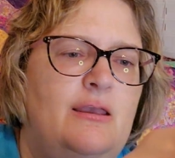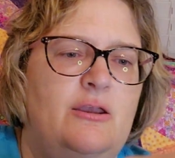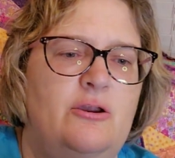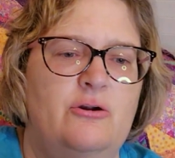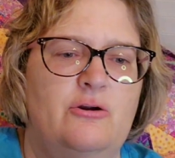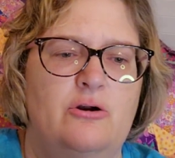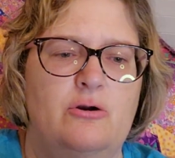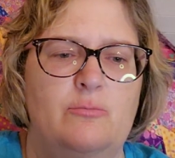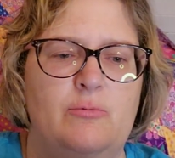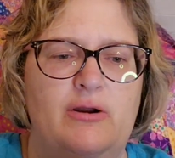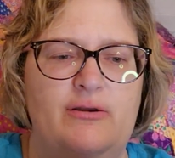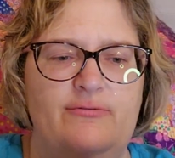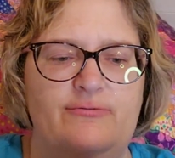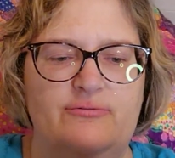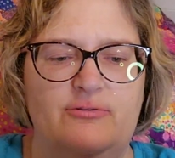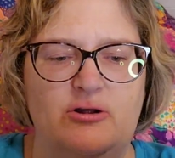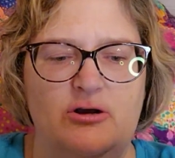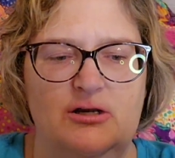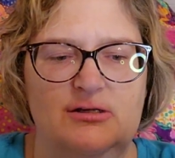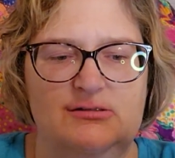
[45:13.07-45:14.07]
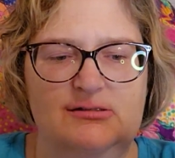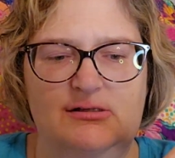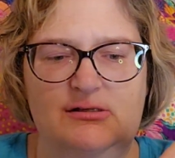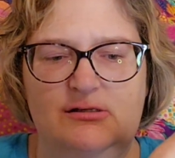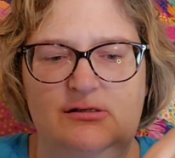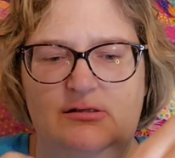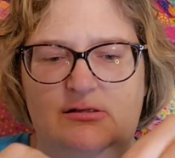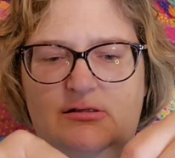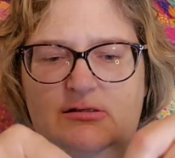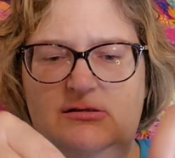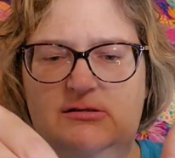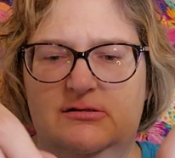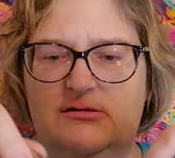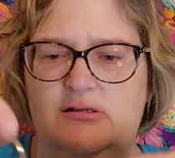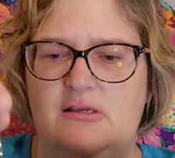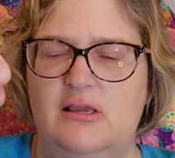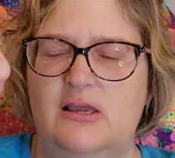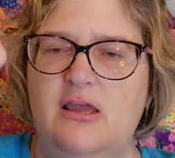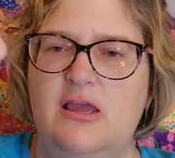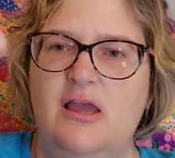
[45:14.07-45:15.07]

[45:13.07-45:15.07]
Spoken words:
Here are my flosses.